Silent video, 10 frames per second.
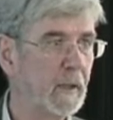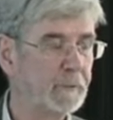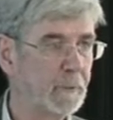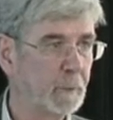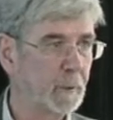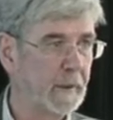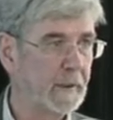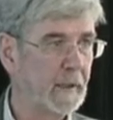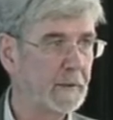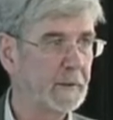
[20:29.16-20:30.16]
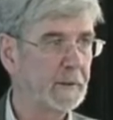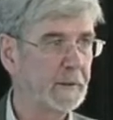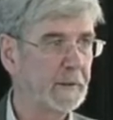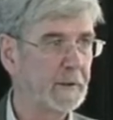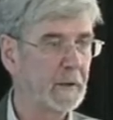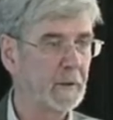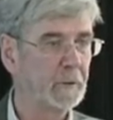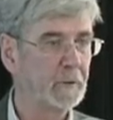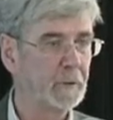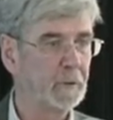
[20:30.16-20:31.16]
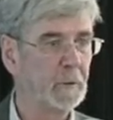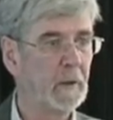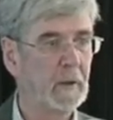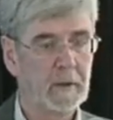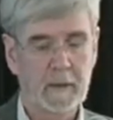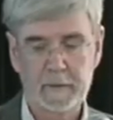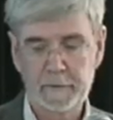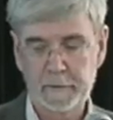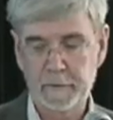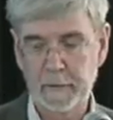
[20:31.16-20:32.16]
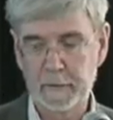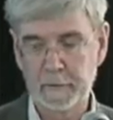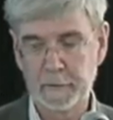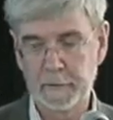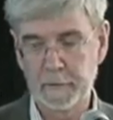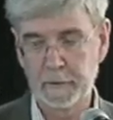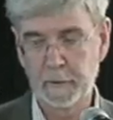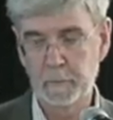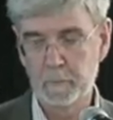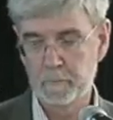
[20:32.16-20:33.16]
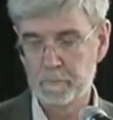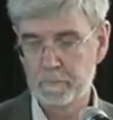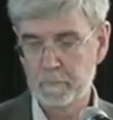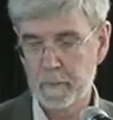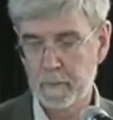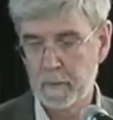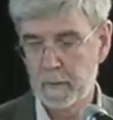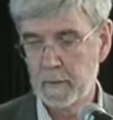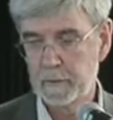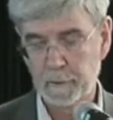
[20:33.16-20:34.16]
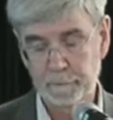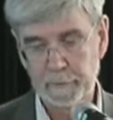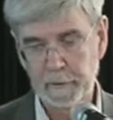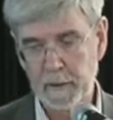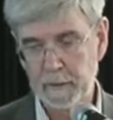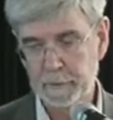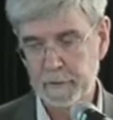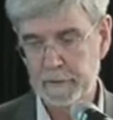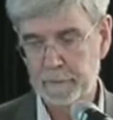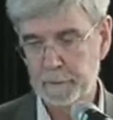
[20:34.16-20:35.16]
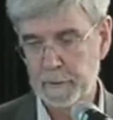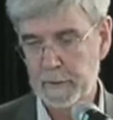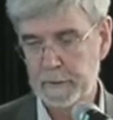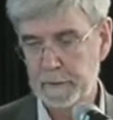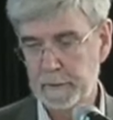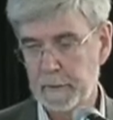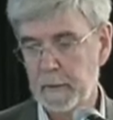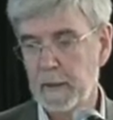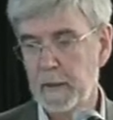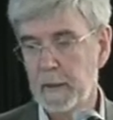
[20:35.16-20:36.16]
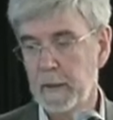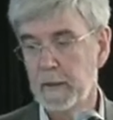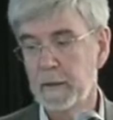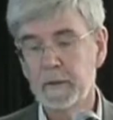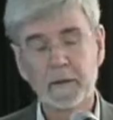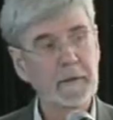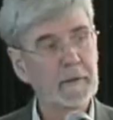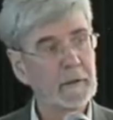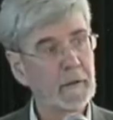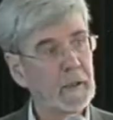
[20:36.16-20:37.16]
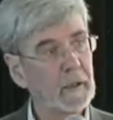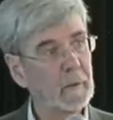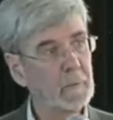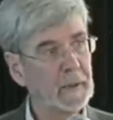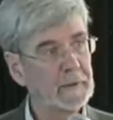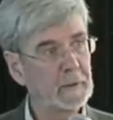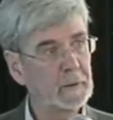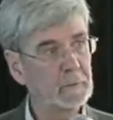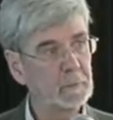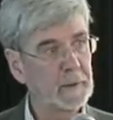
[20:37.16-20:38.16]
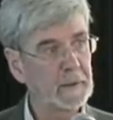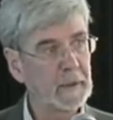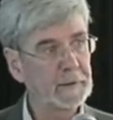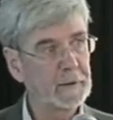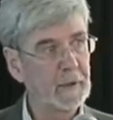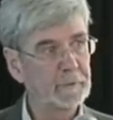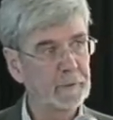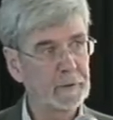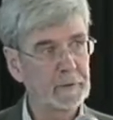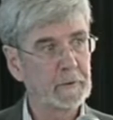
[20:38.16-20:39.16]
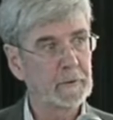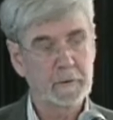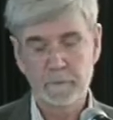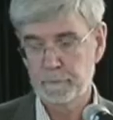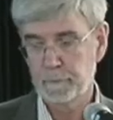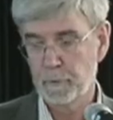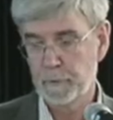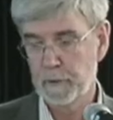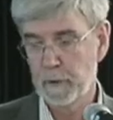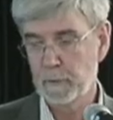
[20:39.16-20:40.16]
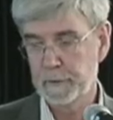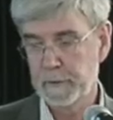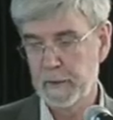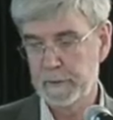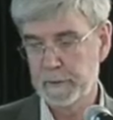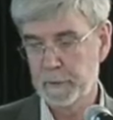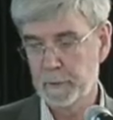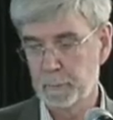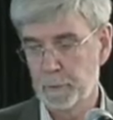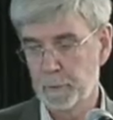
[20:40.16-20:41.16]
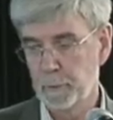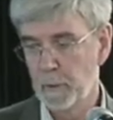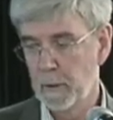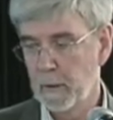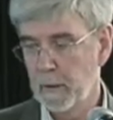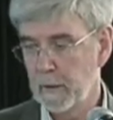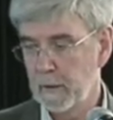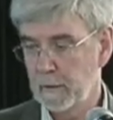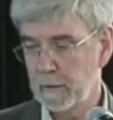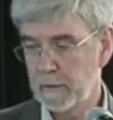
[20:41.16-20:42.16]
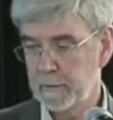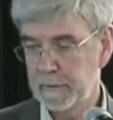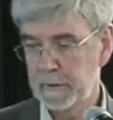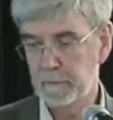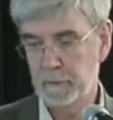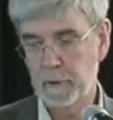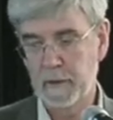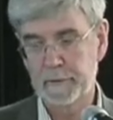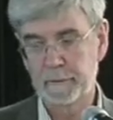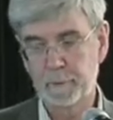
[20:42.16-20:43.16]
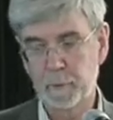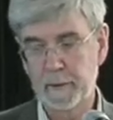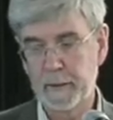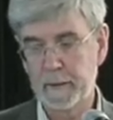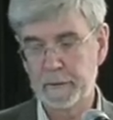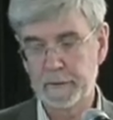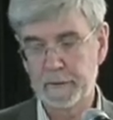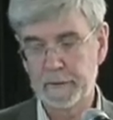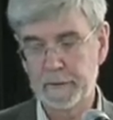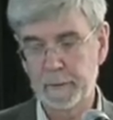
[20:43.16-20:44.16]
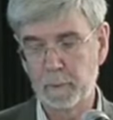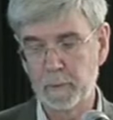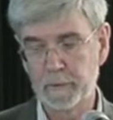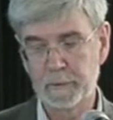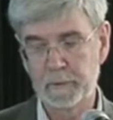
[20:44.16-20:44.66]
from 20,000 years ago to 6,000 years ago. So very large rates of change. A major mitigation effort for the lower scenario in blue, a sea level rise of 28 to 61